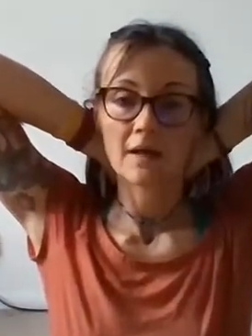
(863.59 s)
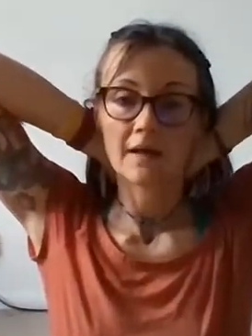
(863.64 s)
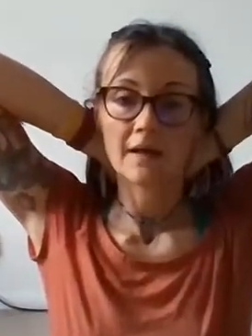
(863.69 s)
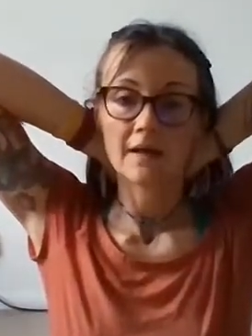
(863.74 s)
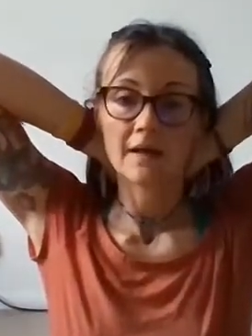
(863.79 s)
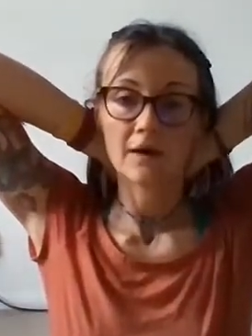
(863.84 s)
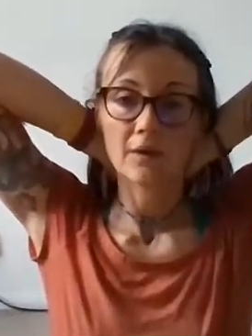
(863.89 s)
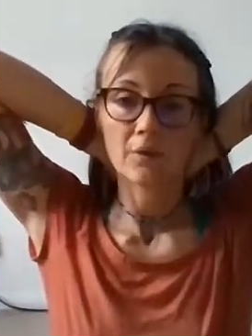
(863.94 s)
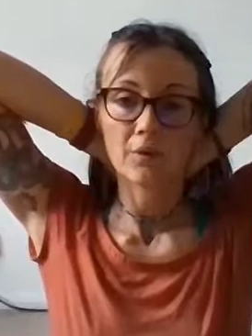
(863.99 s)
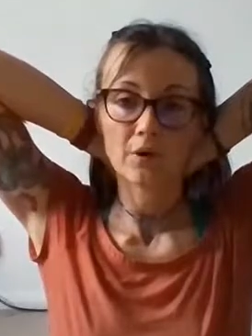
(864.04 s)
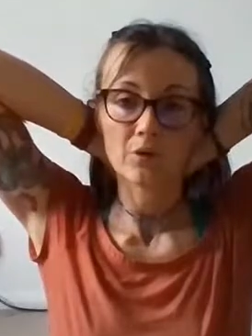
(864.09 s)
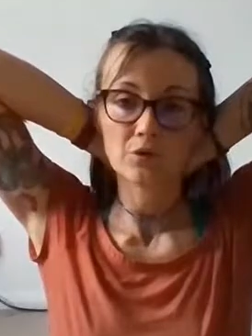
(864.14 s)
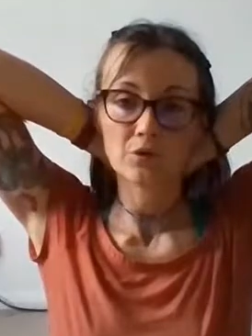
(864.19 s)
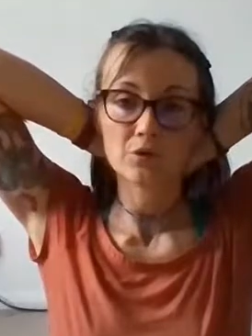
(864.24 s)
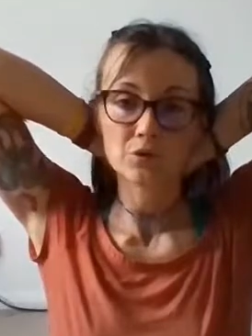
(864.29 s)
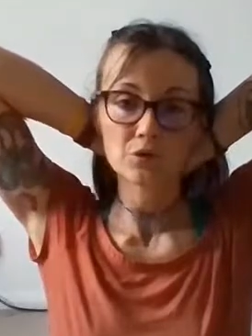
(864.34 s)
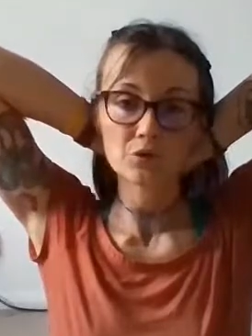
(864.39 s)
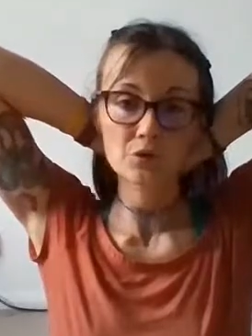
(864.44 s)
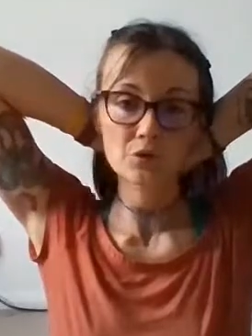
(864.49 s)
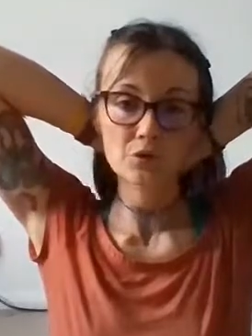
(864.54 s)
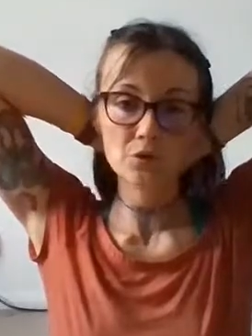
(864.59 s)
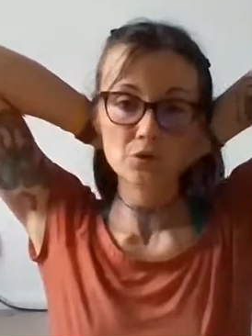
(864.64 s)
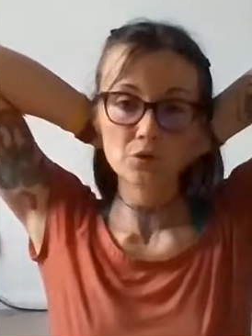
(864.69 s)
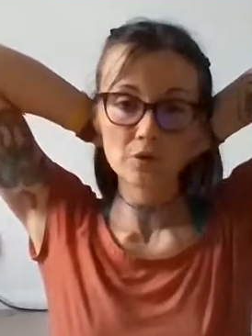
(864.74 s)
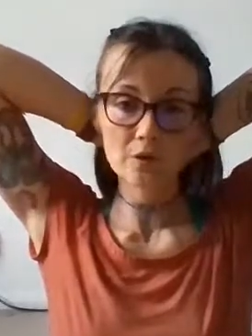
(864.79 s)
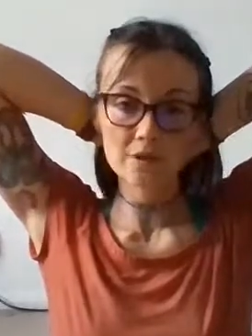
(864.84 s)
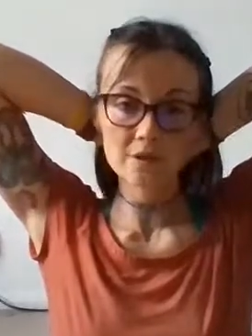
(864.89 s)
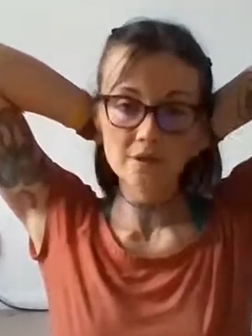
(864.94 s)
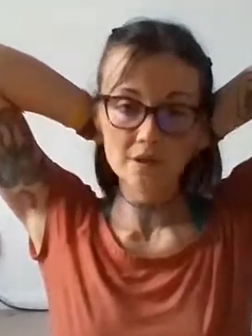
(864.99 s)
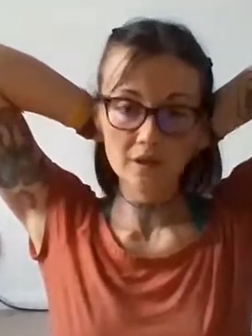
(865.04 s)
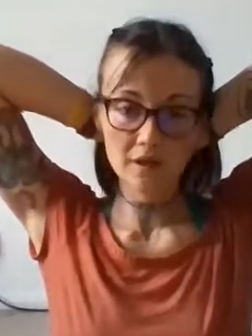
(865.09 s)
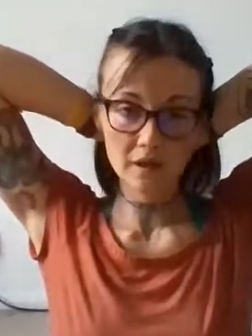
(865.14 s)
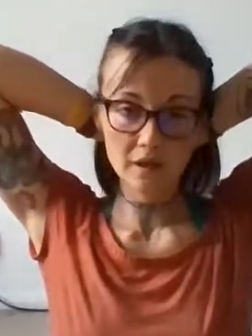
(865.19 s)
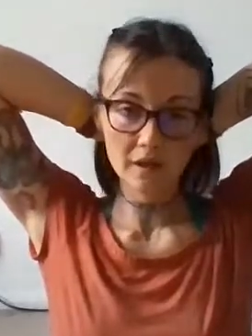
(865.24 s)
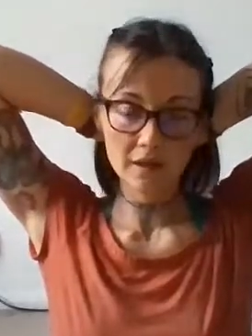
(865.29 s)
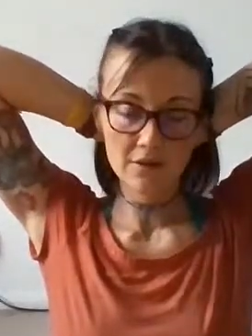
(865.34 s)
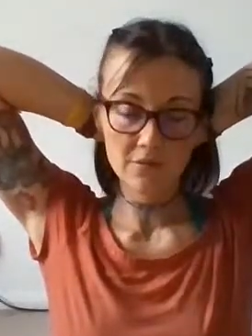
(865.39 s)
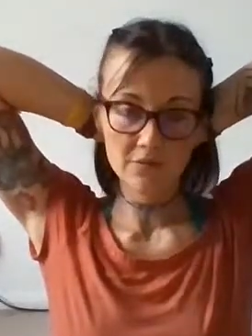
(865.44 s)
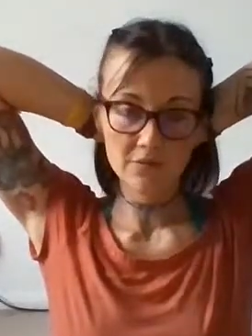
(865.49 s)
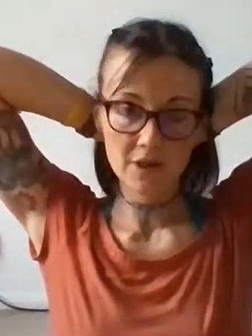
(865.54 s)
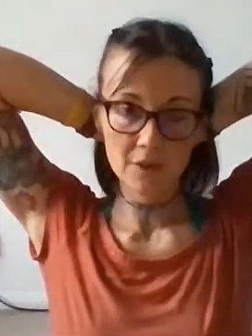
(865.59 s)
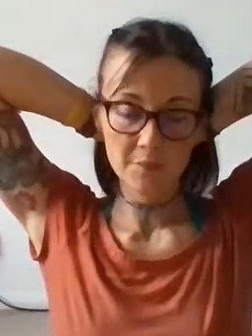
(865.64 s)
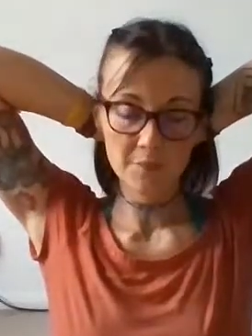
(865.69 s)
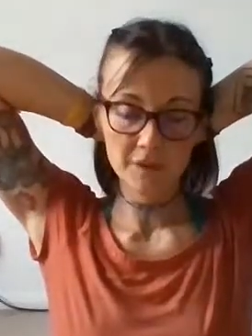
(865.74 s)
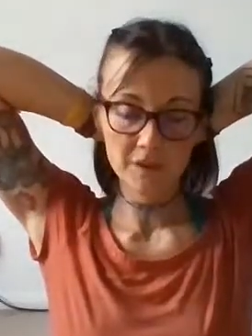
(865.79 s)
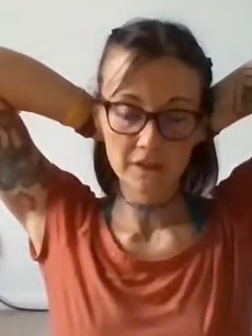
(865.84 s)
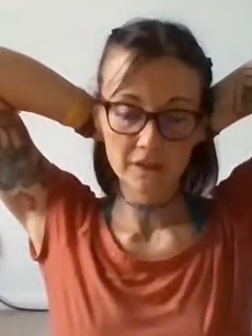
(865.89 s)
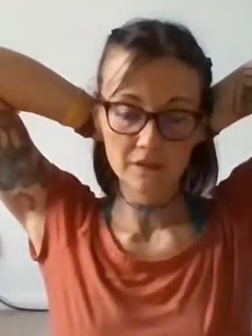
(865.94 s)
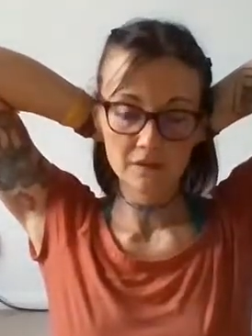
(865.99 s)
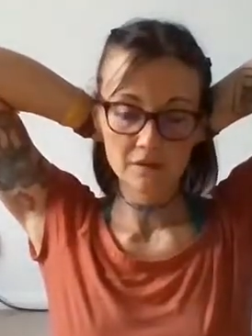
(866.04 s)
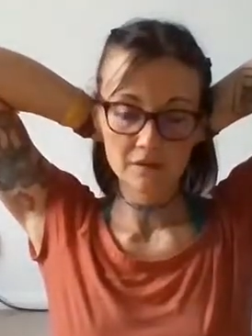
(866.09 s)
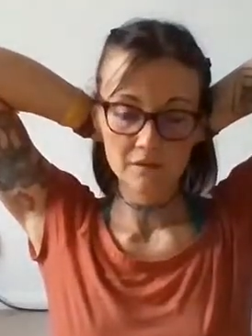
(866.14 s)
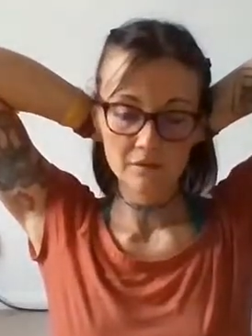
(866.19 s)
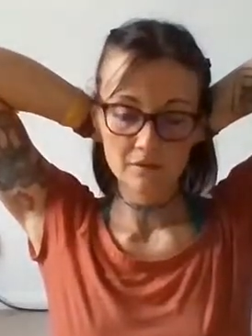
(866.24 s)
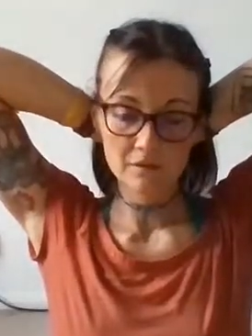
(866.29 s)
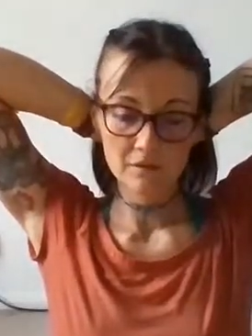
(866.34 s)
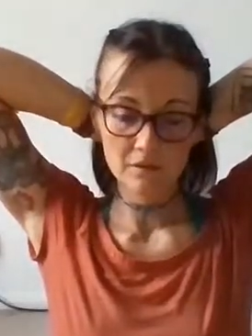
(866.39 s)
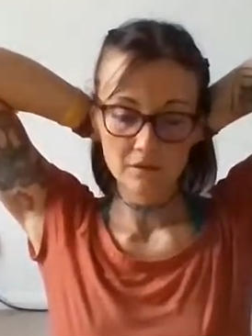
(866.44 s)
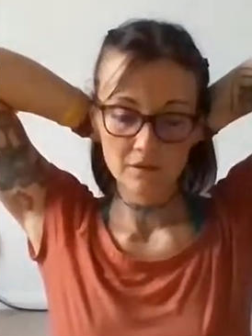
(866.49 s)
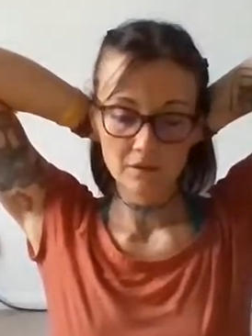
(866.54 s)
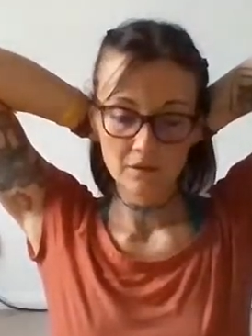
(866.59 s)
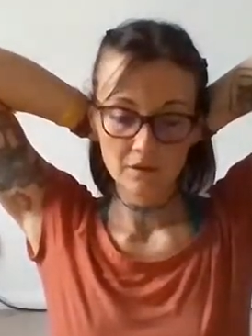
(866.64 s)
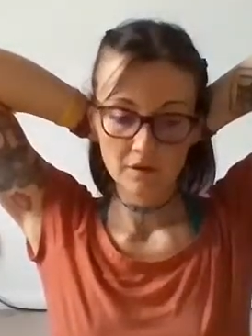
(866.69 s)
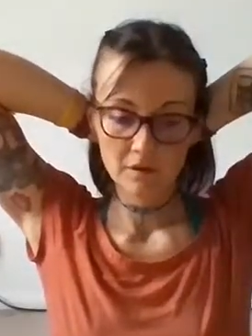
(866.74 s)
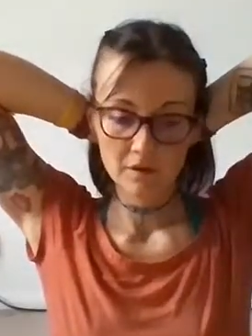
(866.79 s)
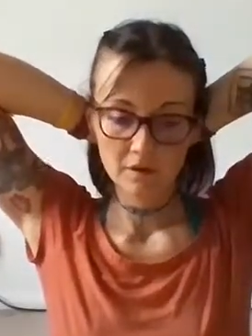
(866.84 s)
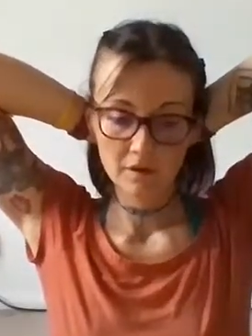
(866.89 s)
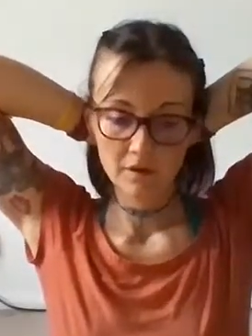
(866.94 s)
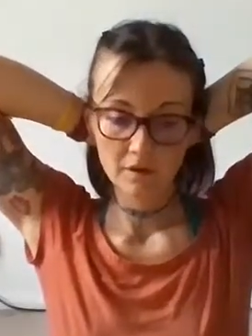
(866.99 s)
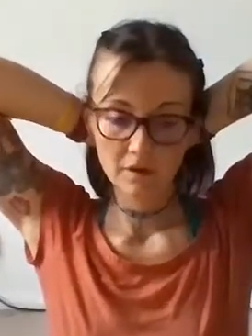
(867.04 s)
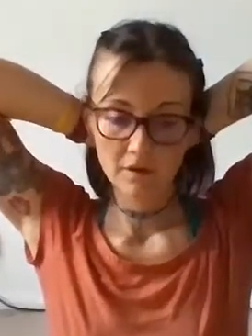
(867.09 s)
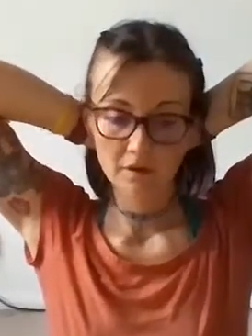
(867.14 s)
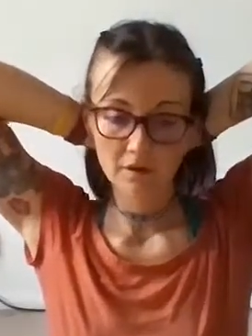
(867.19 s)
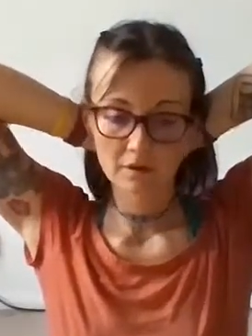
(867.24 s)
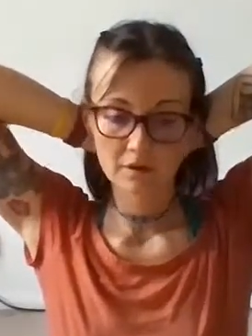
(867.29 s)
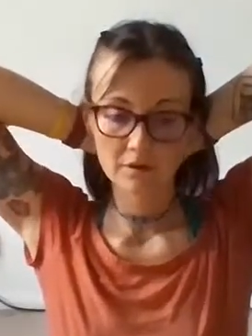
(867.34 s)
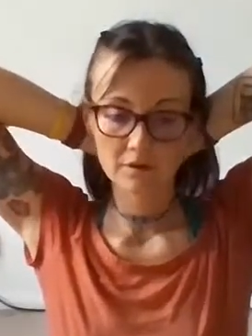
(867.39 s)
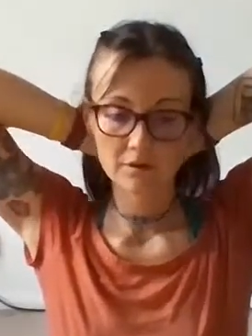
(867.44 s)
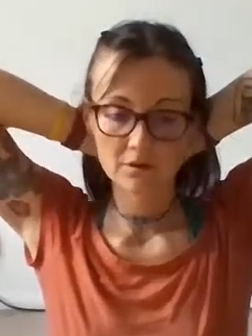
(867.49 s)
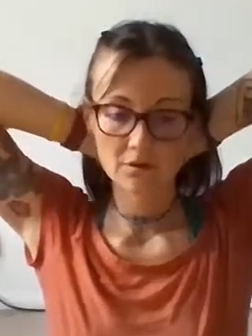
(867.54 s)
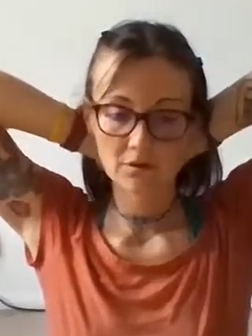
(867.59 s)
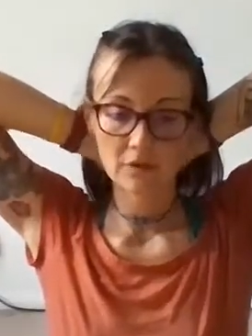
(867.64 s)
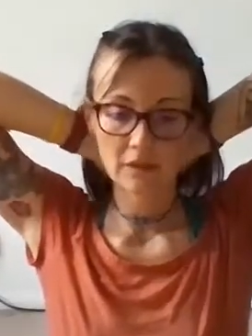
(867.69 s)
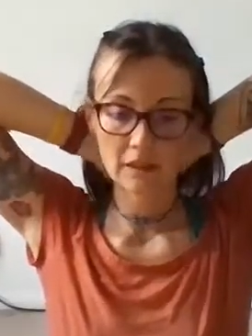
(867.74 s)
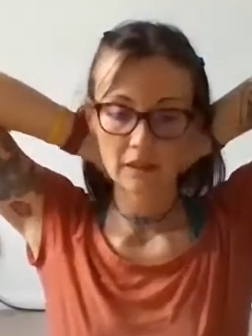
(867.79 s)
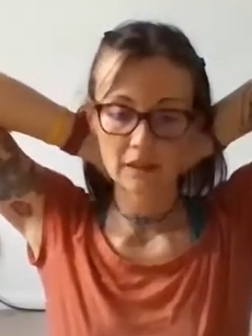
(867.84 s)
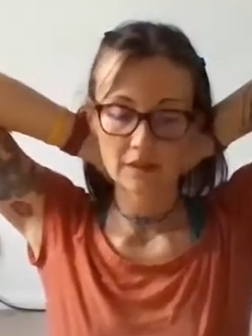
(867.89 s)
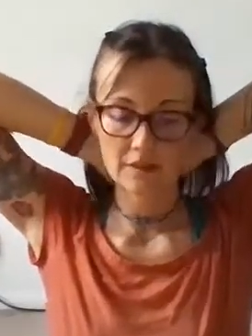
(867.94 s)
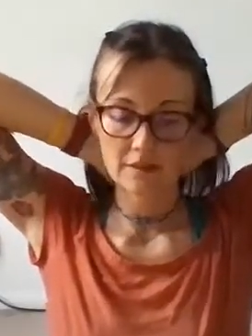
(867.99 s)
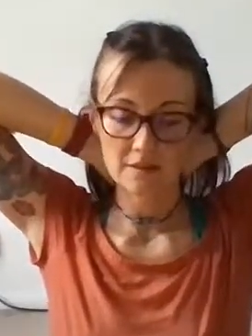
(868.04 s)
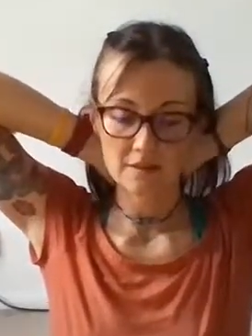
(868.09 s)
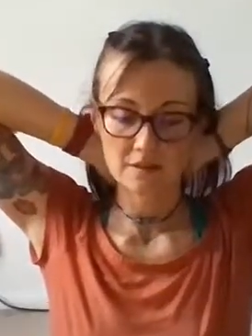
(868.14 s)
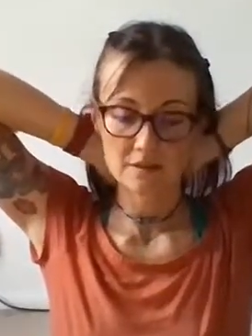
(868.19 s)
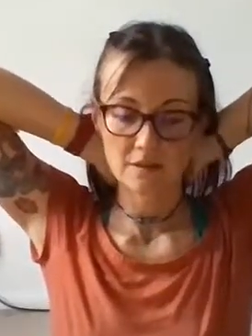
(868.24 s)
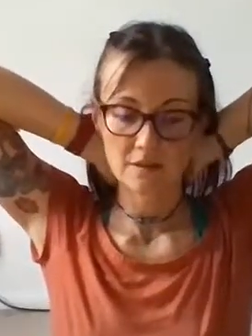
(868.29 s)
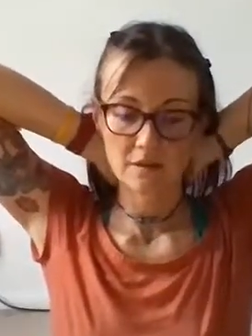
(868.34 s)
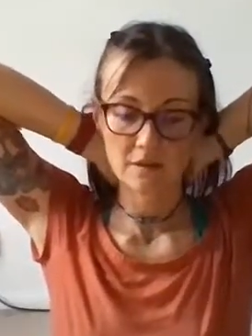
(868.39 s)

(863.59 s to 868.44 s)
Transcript: Now we're going to squeeze and lift up a little and release.